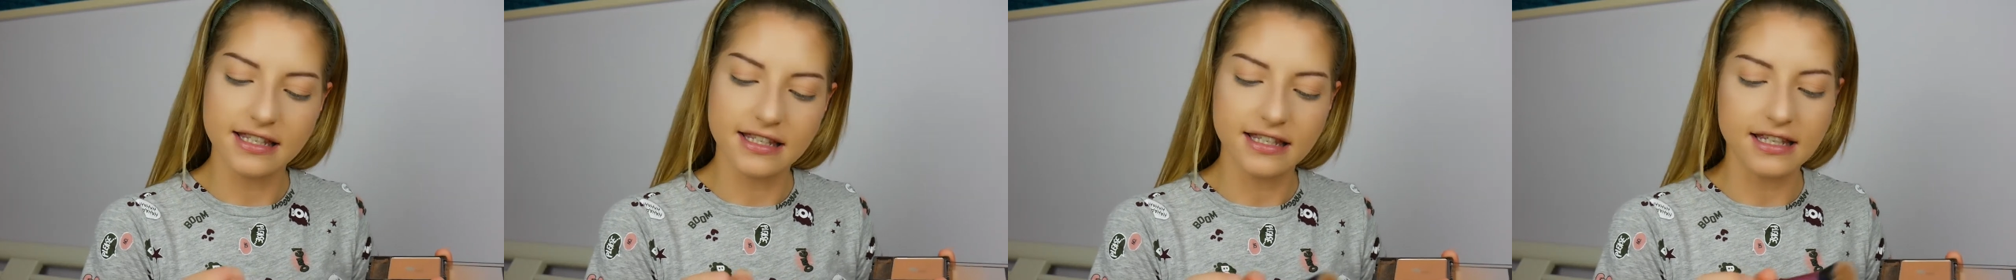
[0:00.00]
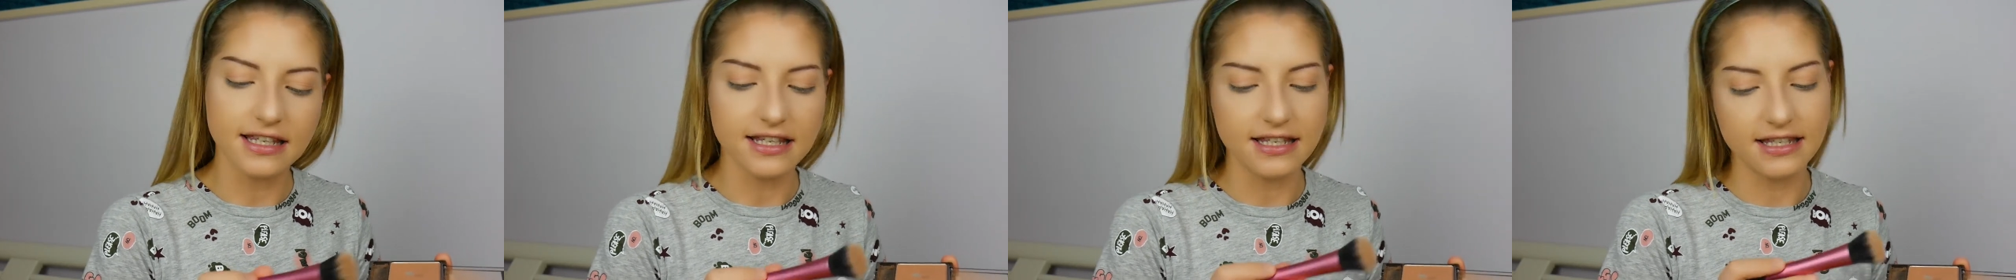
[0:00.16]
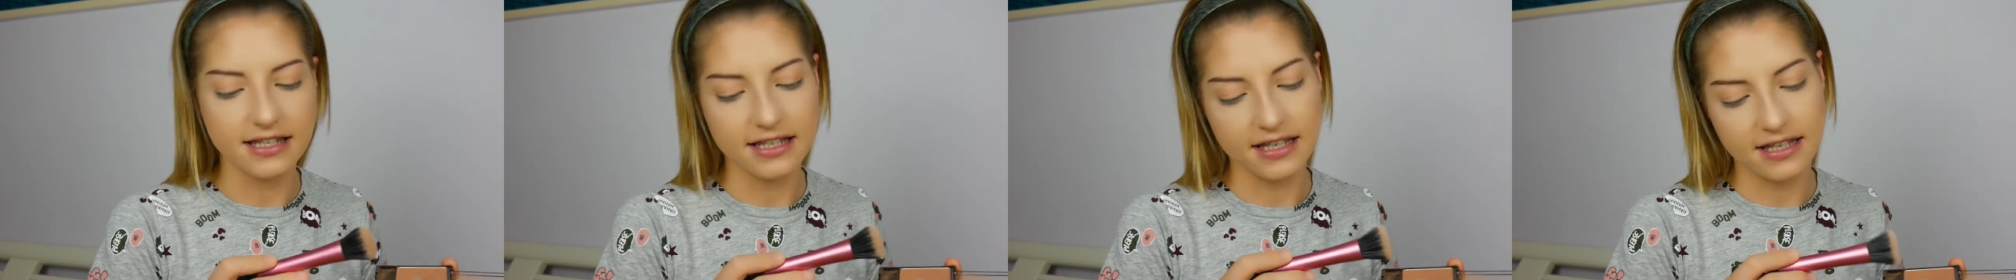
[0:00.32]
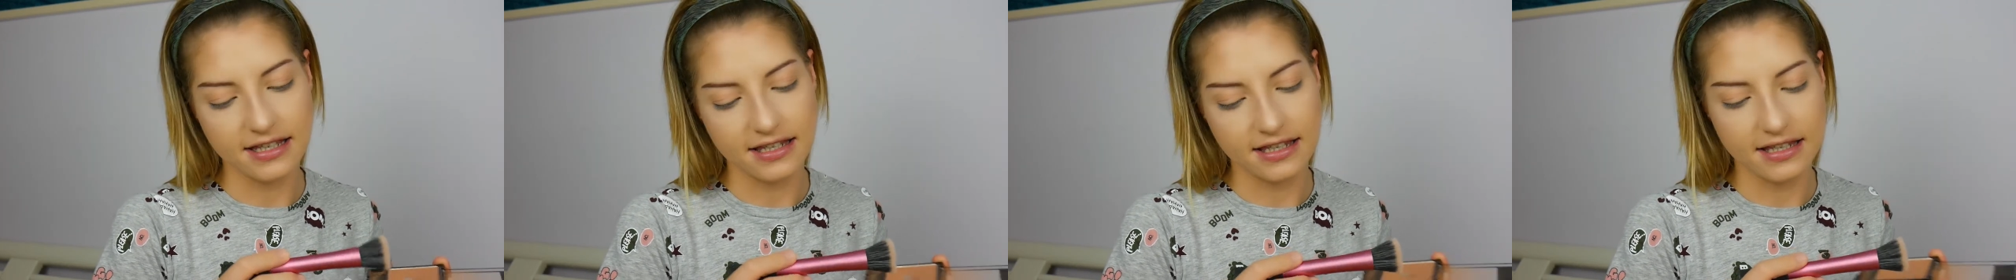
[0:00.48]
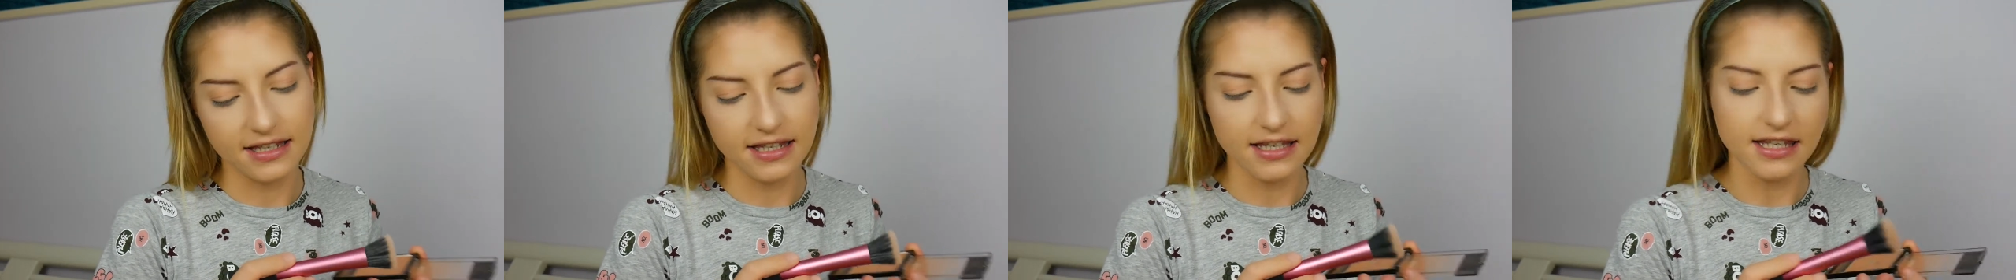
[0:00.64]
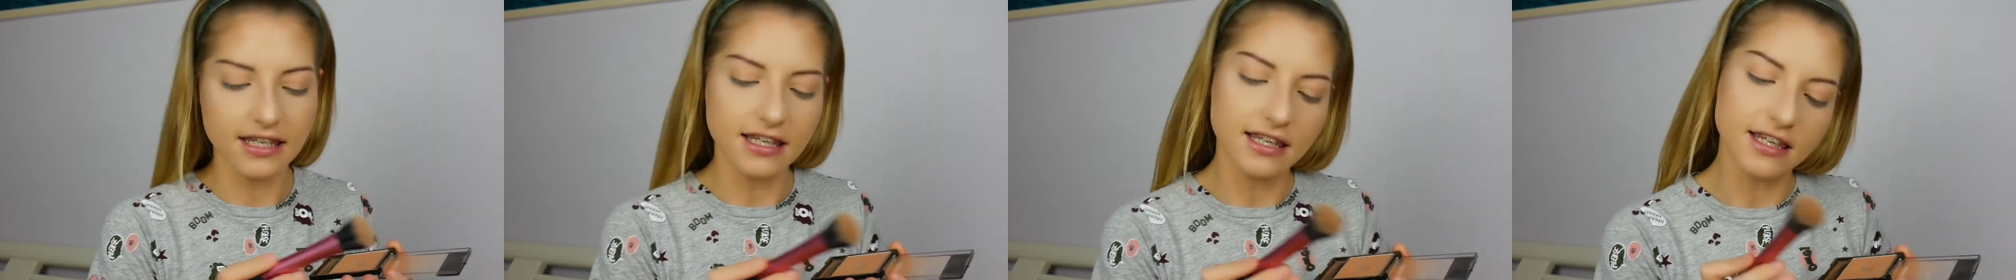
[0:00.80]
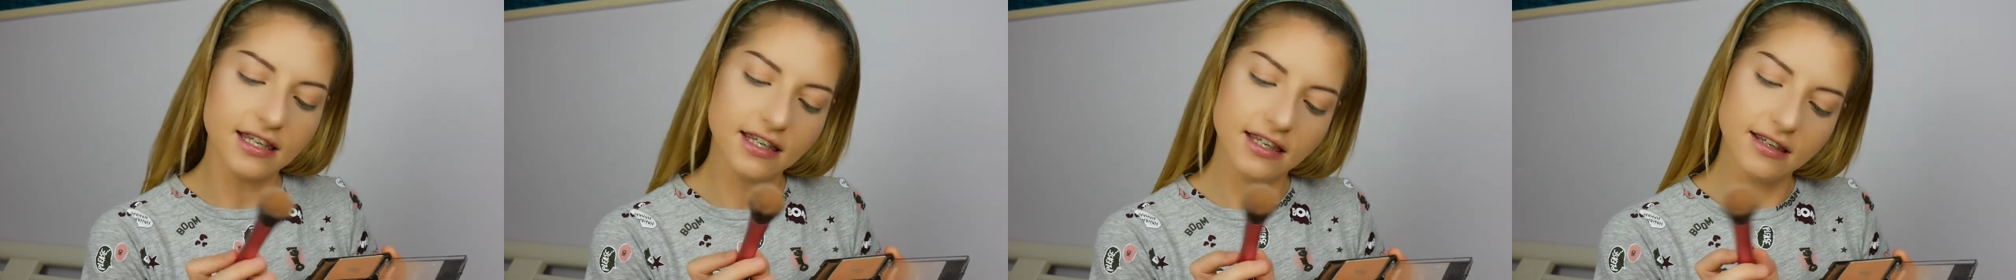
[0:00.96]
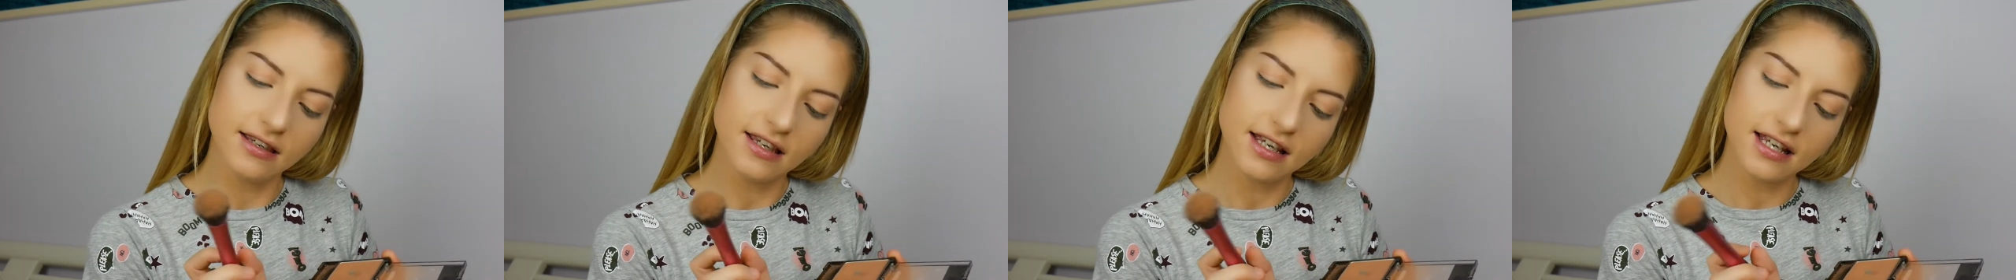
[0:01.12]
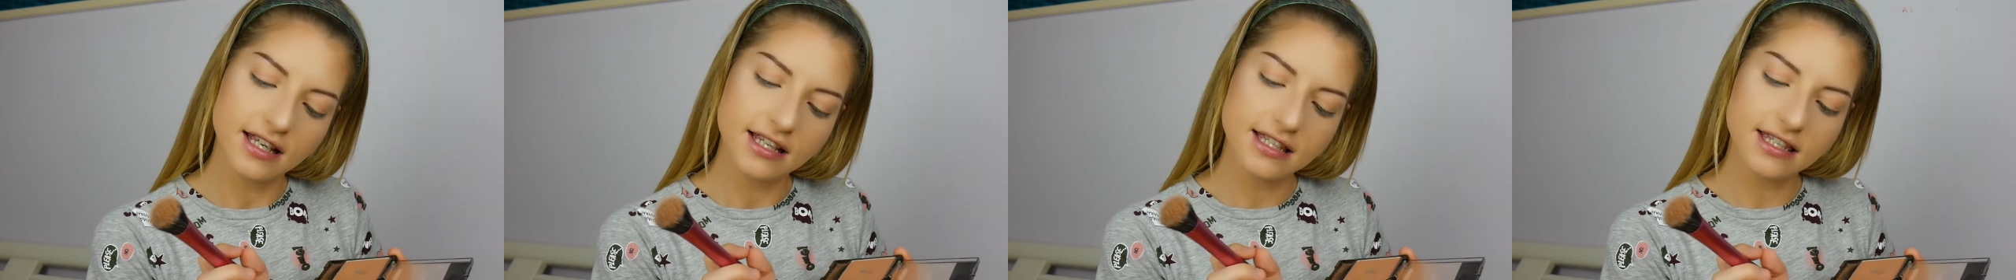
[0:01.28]
this is the
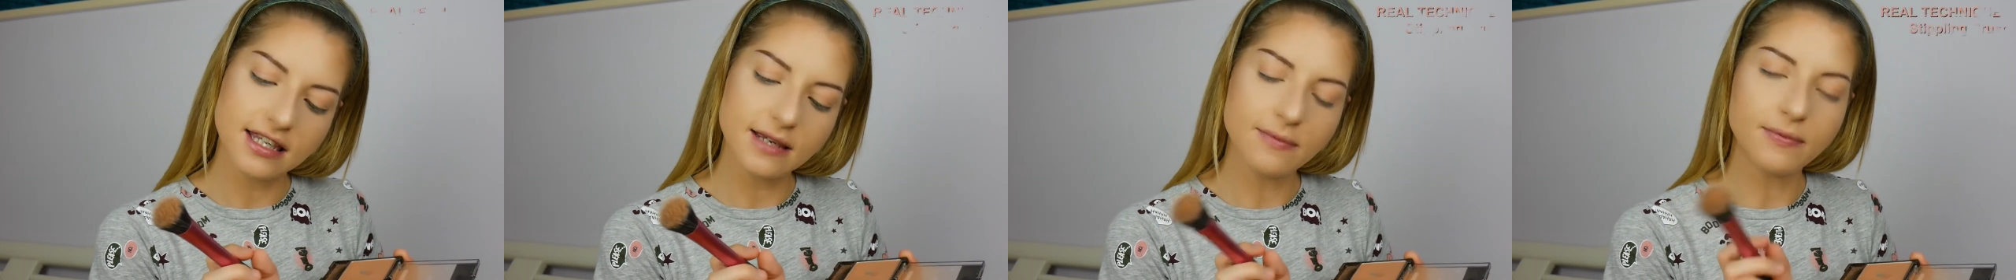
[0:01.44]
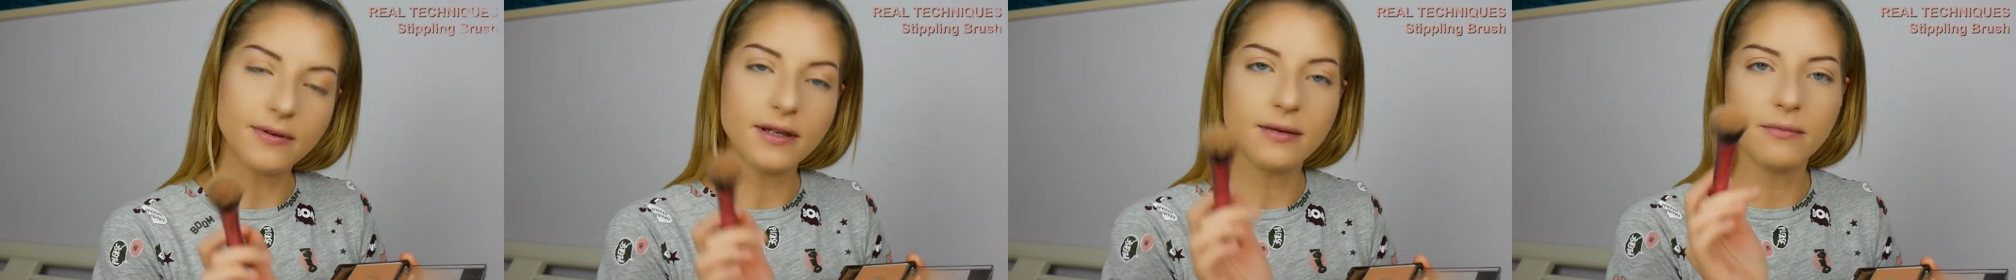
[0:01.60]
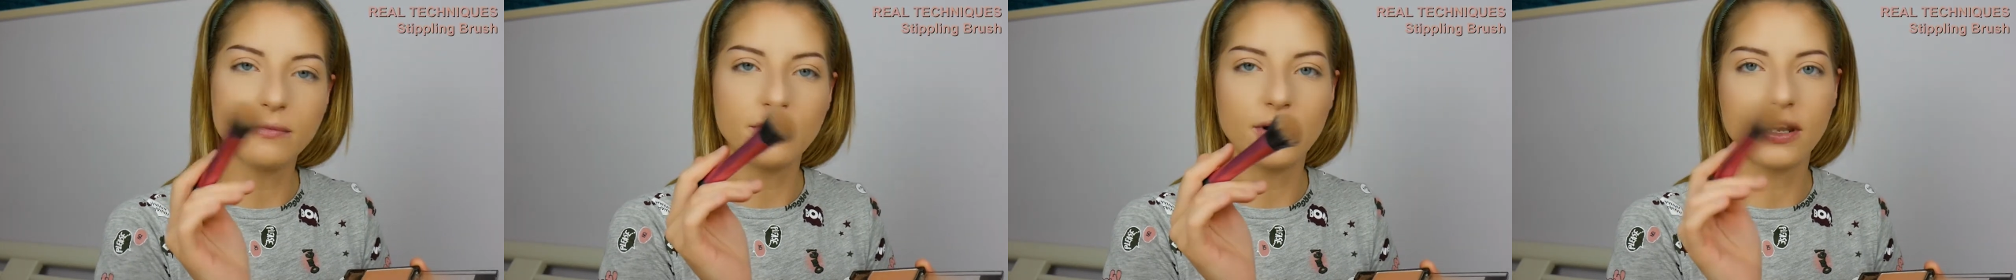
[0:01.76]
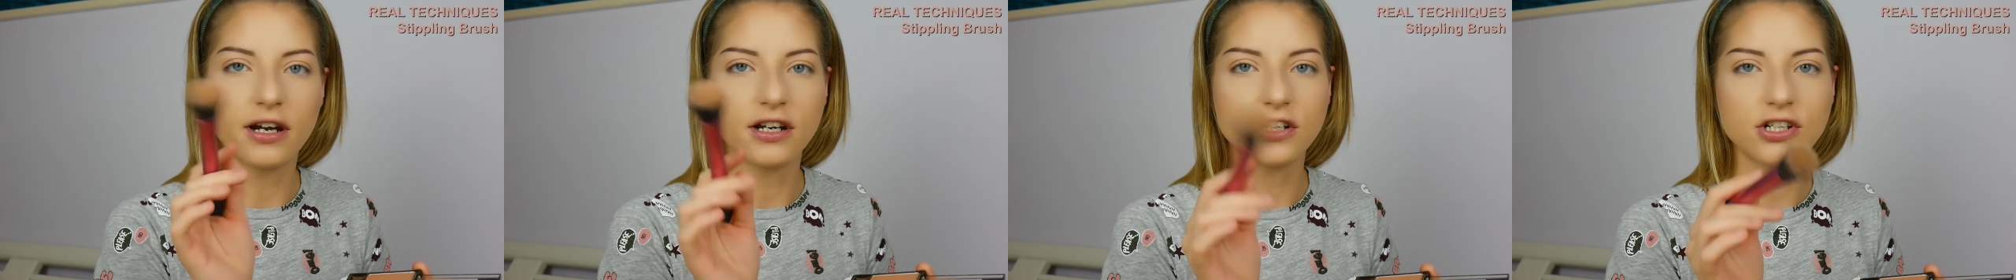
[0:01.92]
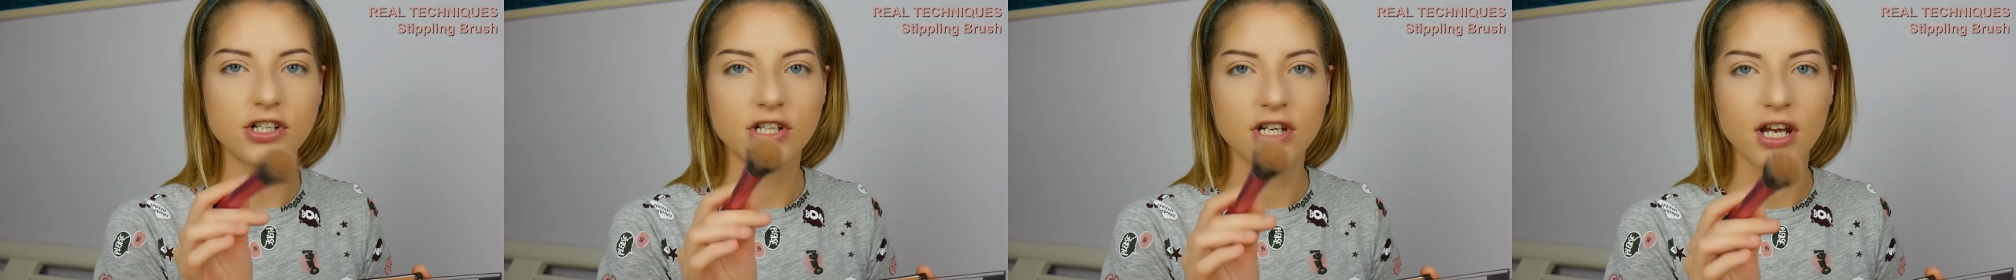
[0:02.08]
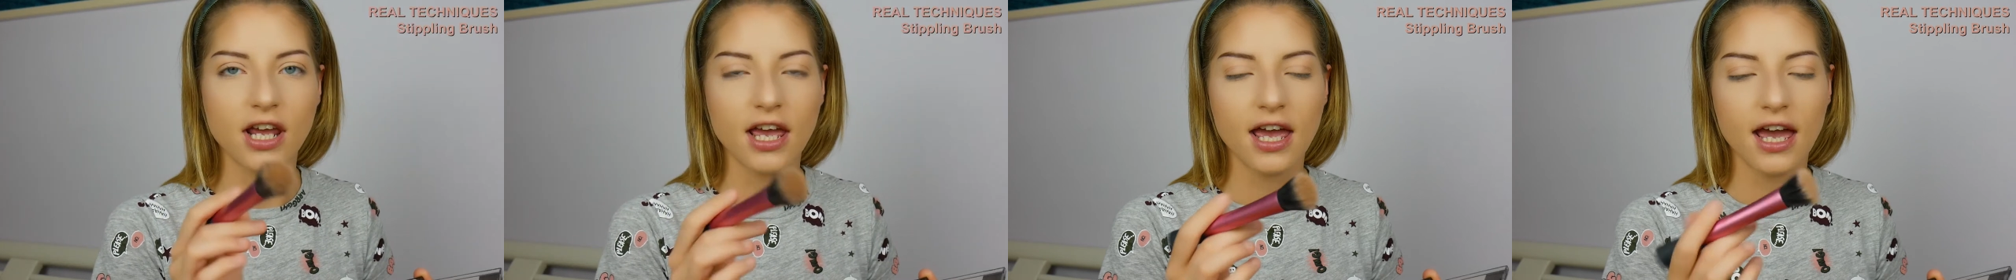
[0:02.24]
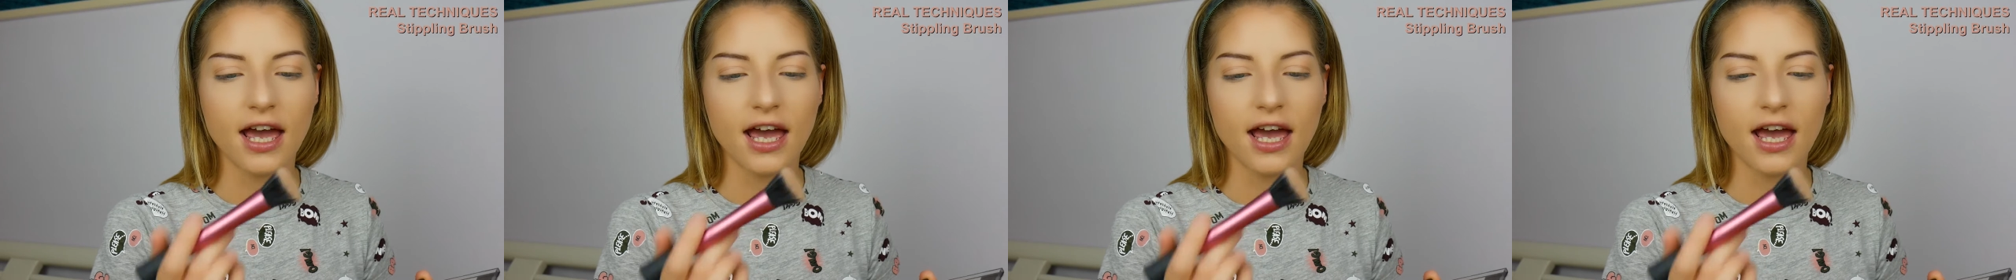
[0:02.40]
stippling brush.